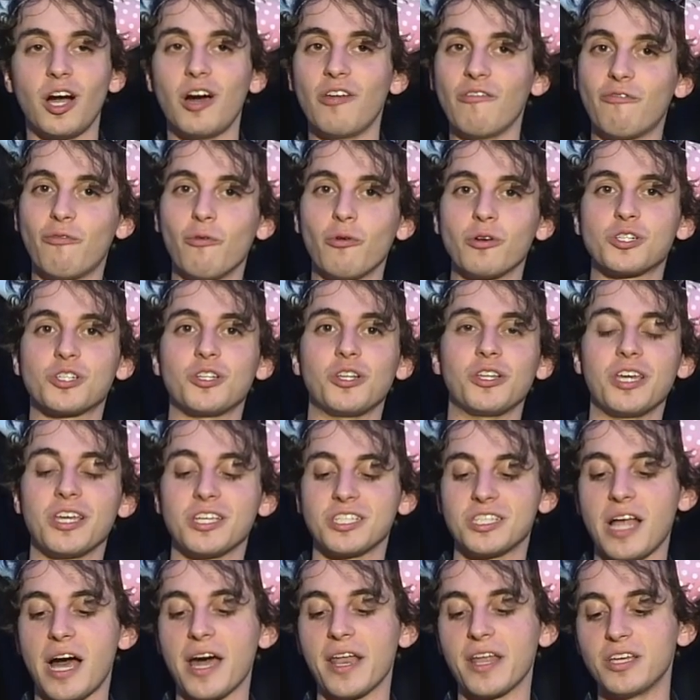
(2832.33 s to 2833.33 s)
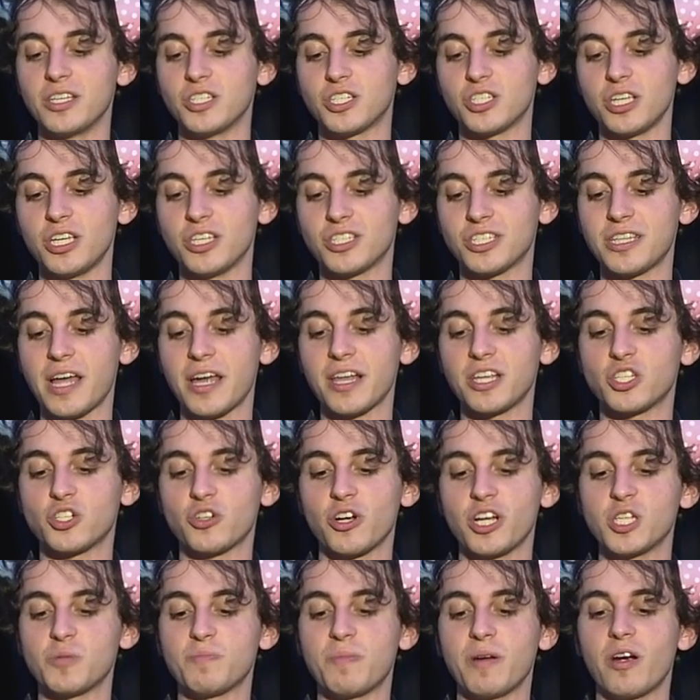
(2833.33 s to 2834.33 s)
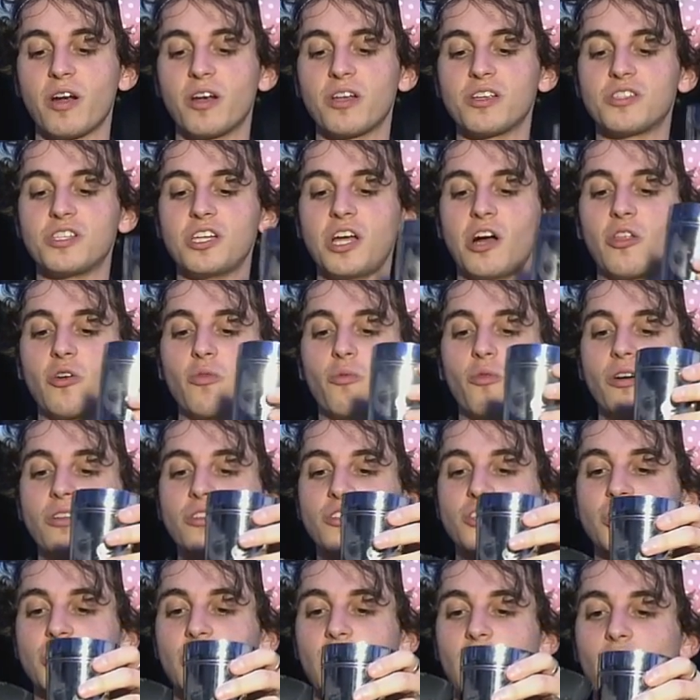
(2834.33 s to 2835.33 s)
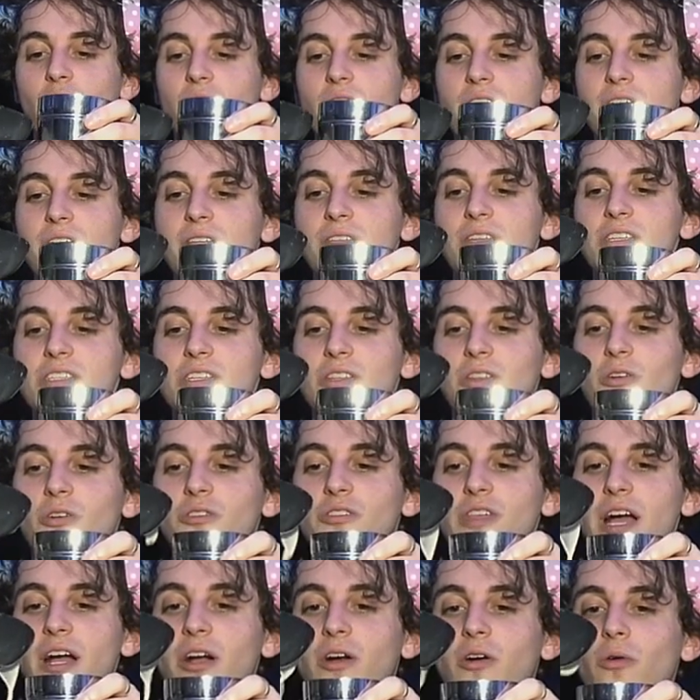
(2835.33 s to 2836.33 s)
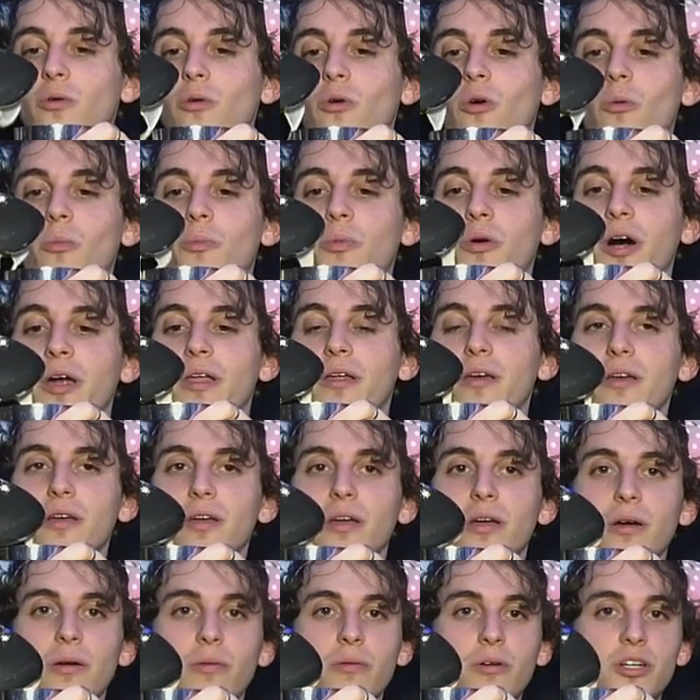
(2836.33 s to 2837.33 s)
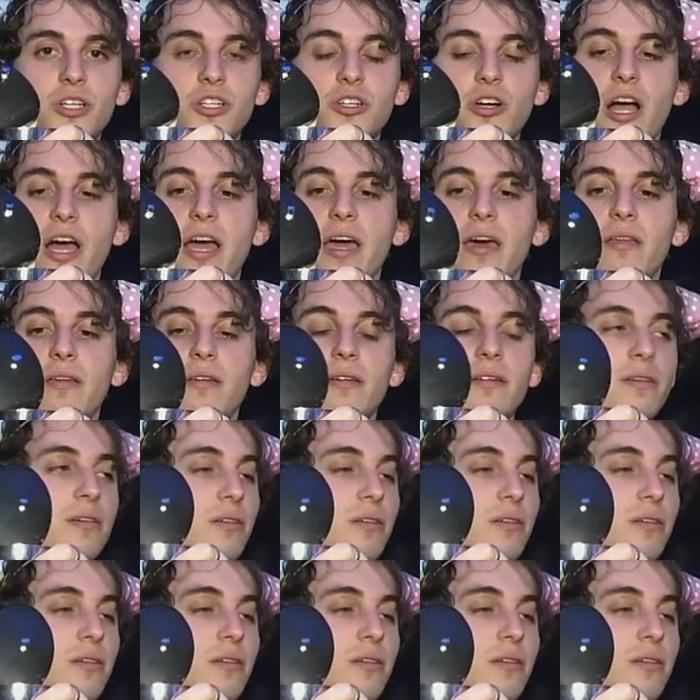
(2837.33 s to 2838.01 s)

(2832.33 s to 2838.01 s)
Unfortunately, it's not as, it's not as transparent as the other one, so it doesn't look that cool, but we're trying.